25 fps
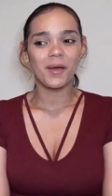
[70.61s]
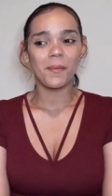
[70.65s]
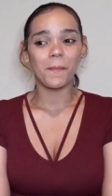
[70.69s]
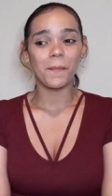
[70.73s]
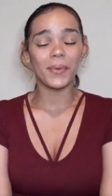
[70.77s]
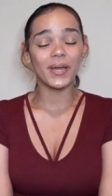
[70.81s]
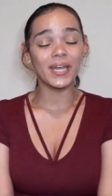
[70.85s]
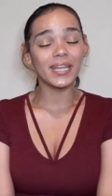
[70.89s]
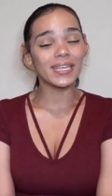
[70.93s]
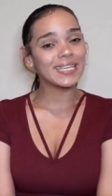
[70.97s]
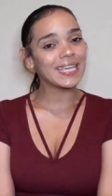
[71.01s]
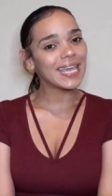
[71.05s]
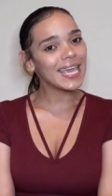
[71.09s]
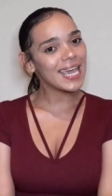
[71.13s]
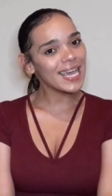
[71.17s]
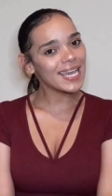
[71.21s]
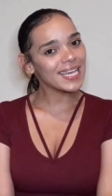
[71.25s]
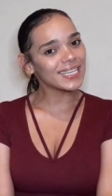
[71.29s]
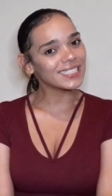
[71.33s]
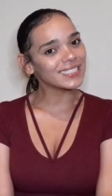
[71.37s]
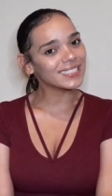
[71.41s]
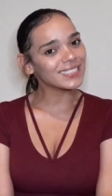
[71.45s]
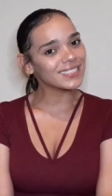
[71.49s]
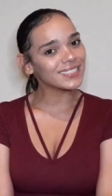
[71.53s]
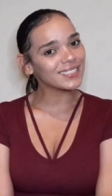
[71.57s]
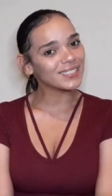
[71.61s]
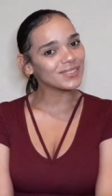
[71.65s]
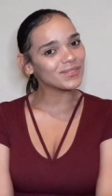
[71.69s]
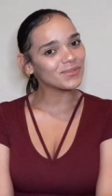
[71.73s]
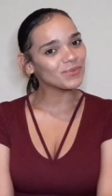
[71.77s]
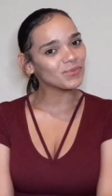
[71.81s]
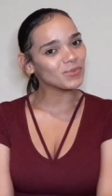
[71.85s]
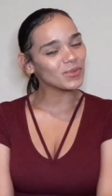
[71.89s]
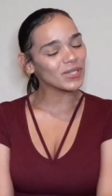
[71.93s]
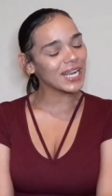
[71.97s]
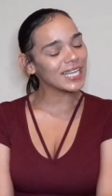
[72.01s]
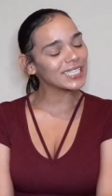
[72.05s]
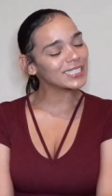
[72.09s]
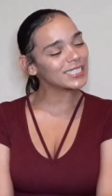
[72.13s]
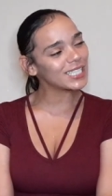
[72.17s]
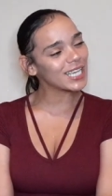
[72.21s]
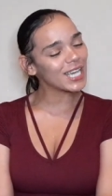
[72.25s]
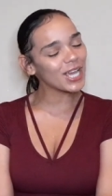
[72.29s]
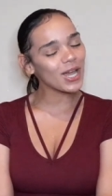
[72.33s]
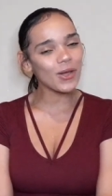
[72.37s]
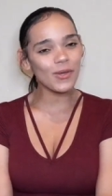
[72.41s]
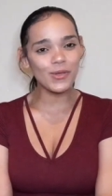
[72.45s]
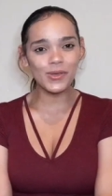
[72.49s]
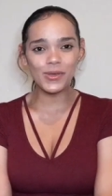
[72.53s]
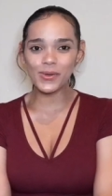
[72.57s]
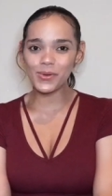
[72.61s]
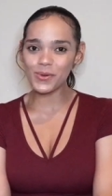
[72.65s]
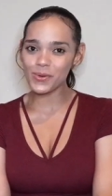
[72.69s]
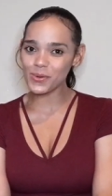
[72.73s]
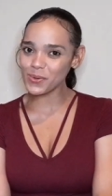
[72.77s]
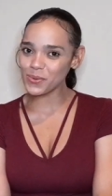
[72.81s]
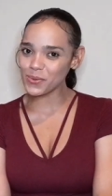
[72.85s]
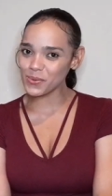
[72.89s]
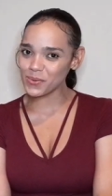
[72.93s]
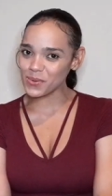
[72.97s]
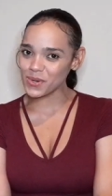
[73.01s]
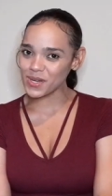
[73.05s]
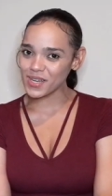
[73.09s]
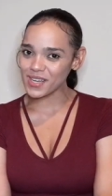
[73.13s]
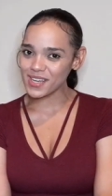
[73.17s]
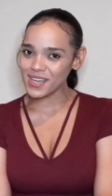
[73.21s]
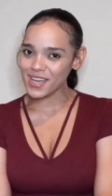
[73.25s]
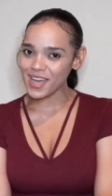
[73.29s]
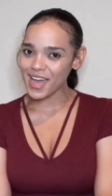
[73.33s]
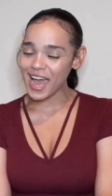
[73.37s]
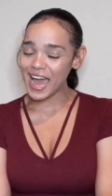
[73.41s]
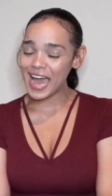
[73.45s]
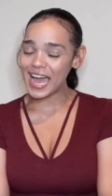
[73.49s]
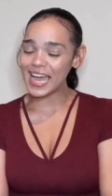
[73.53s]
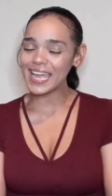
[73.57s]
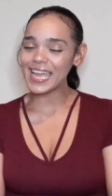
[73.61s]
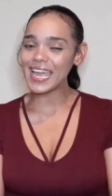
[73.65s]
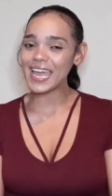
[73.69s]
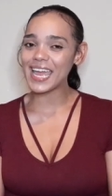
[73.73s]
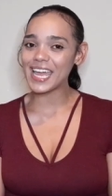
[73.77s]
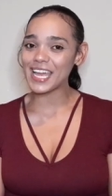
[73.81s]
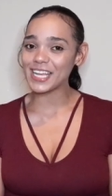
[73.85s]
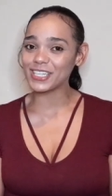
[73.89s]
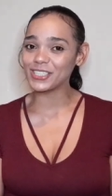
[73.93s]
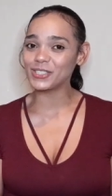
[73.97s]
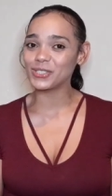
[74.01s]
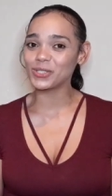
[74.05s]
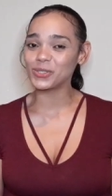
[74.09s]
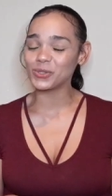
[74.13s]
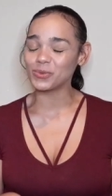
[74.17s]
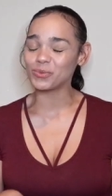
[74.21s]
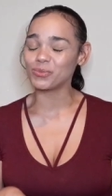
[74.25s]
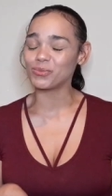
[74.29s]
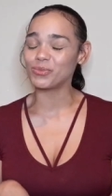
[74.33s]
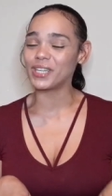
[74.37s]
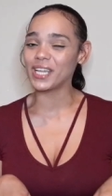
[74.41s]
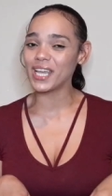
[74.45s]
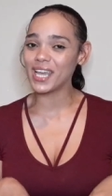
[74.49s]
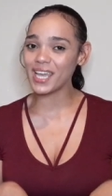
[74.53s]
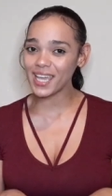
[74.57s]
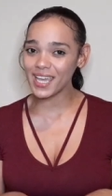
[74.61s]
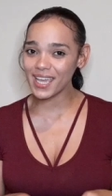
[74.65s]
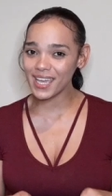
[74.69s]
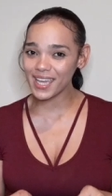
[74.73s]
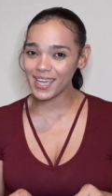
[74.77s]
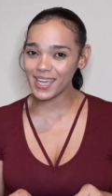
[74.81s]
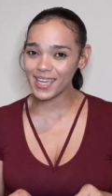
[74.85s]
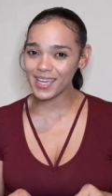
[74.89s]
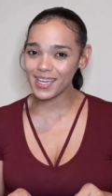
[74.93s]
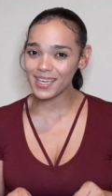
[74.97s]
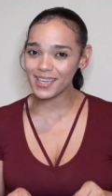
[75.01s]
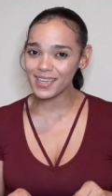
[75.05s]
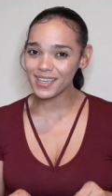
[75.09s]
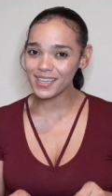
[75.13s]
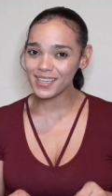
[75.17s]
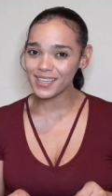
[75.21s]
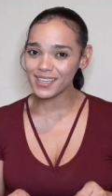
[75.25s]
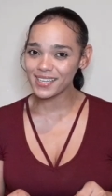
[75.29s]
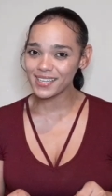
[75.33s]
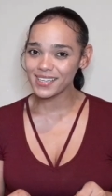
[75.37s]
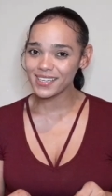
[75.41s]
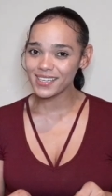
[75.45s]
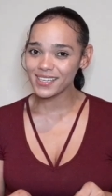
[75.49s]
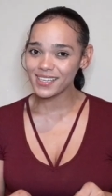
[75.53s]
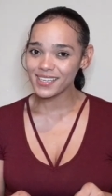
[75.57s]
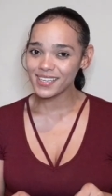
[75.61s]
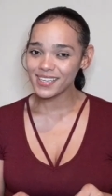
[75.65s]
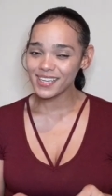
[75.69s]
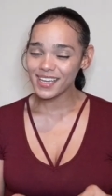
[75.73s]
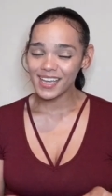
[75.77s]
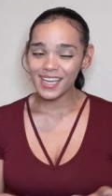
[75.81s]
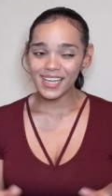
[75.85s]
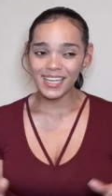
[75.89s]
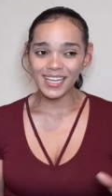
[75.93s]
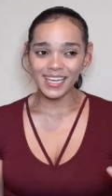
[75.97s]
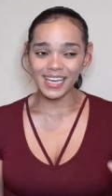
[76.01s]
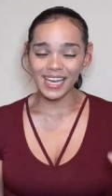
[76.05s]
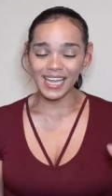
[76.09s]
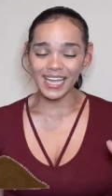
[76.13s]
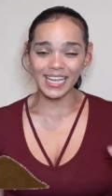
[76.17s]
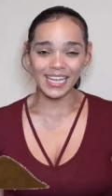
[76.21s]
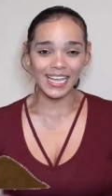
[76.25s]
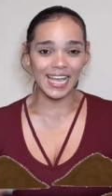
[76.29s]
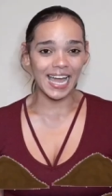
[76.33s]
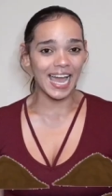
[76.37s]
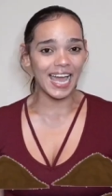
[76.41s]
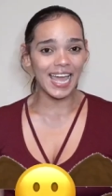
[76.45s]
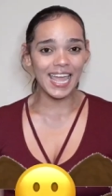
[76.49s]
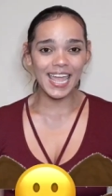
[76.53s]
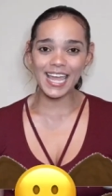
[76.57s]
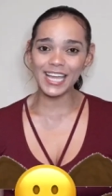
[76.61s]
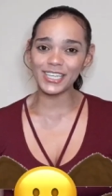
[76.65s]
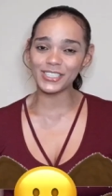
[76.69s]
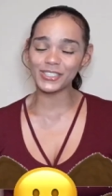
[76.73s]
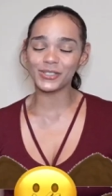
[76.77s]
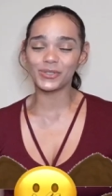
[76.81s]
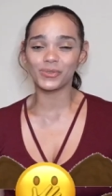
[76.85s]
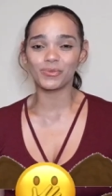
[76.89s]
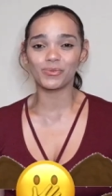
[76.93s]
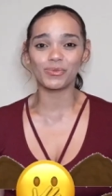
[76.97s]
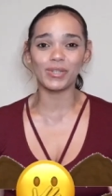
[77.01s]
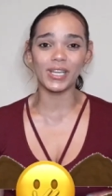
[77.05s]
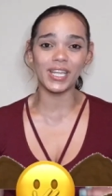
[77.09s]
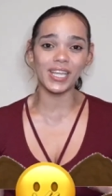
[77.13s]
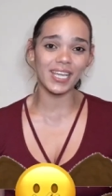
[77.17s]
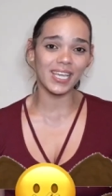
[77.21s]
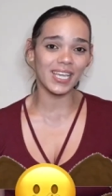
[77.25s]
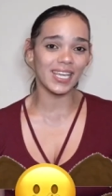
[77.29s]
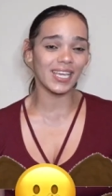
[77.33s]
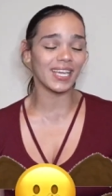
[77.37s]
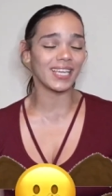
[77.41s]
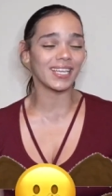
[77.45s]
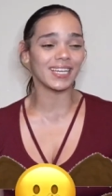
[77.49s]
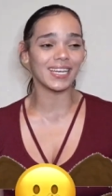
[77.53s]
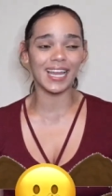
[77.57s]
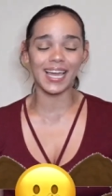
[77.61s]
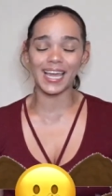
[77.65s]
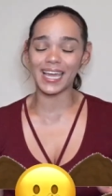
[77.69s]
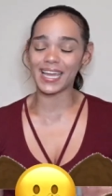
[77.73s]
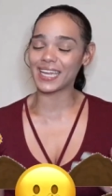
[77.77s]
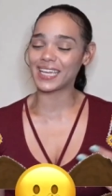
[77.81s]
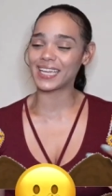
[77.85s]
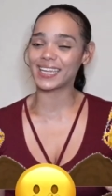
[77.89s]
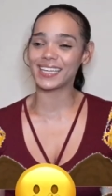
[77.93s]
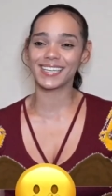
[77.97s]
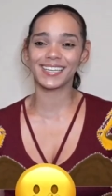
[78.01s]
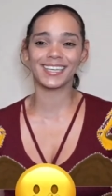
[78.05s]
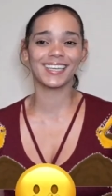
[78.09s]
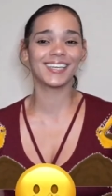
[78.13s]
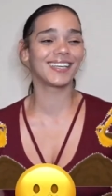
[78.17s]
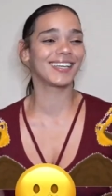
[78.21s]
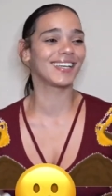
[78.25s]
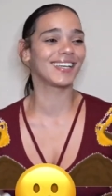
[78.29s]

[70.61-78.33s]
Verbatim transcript: But yes, when I tell you I had to dig, like I had to dig, like